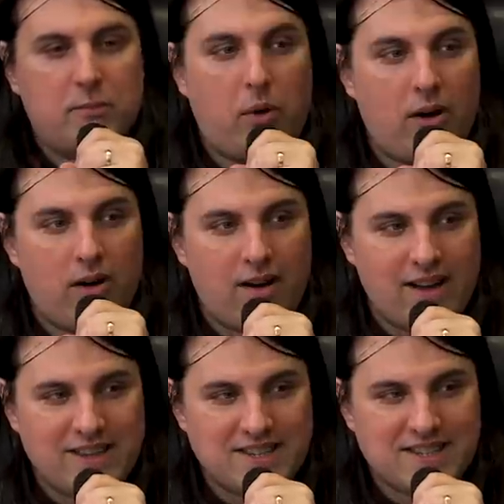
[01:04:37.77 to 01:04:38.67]

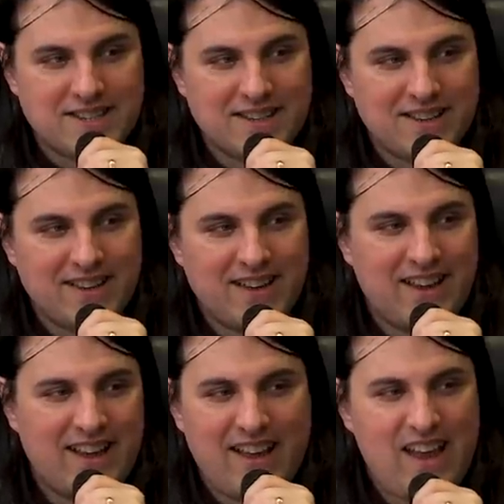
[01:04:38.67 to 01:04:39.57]
pause they're
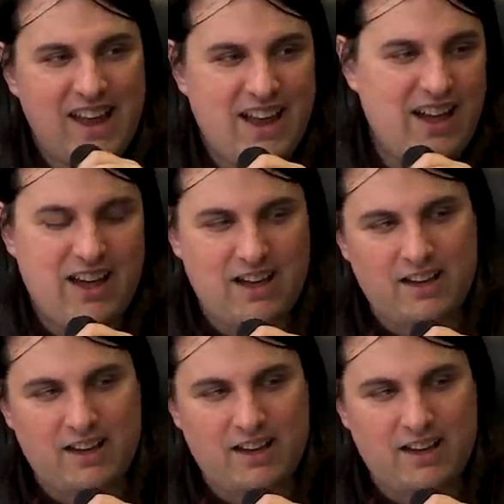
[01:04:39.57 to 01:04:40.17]
not giving the voice